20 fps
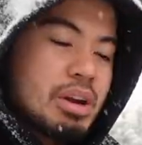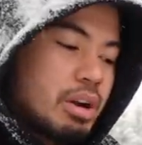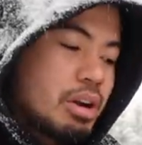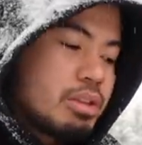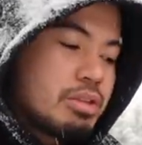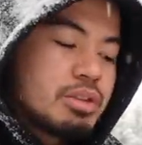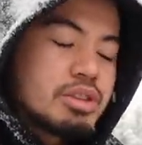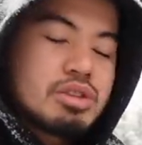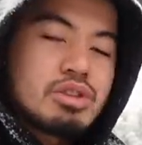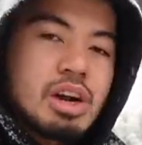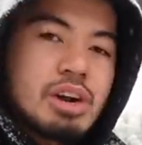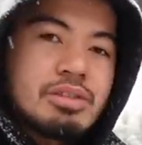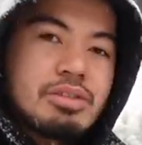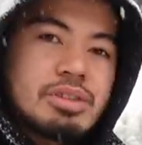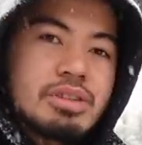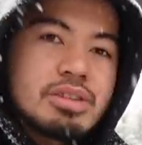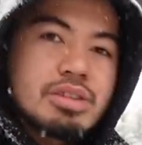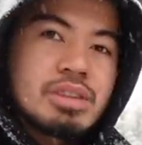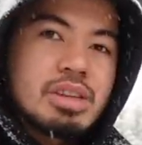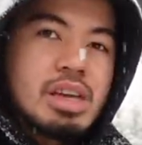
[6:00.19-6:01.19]
other
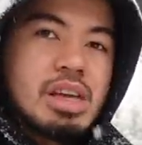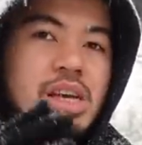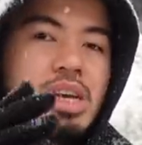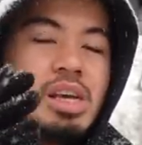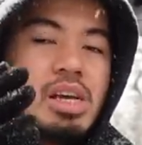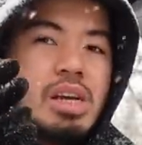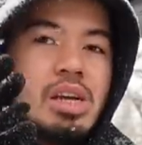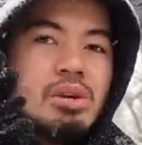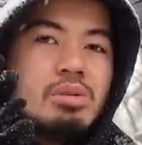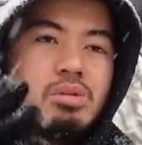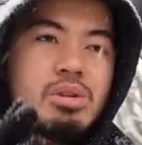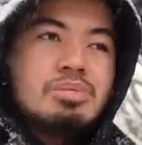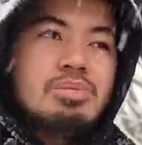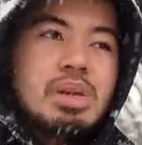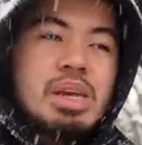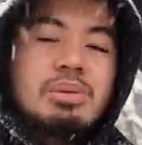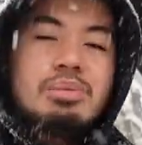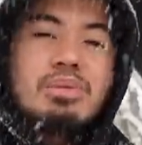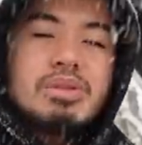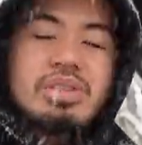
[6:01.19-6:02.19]
drivers would
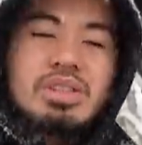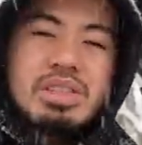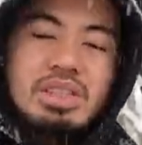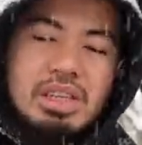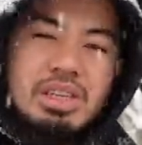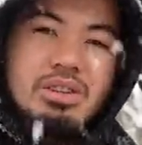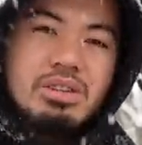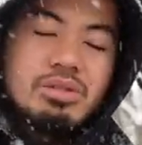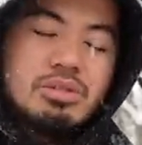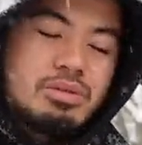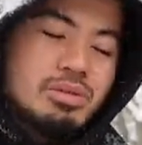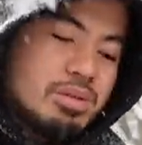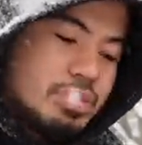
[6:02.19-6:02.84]
be able to see you.